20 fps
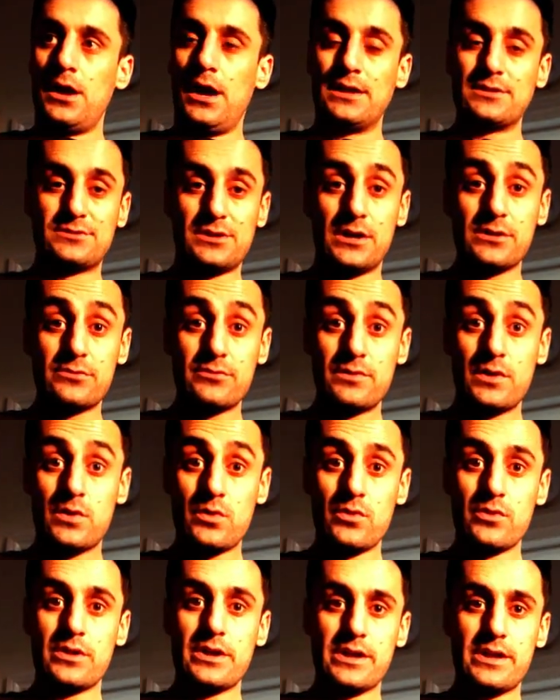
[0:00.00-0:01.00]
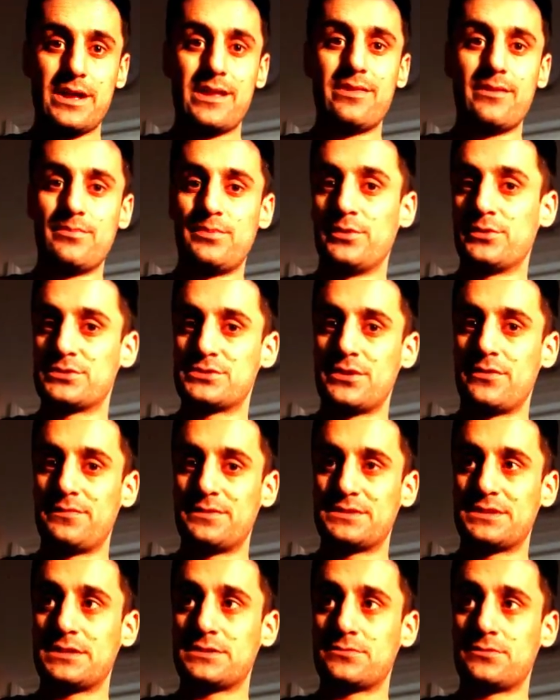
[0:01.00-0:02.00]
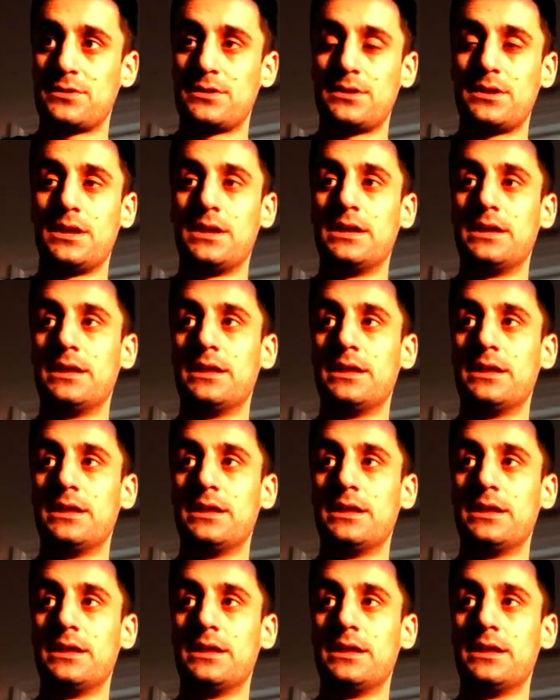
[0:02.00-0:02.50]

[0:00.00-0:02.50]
I'll try to record it in the post office as well.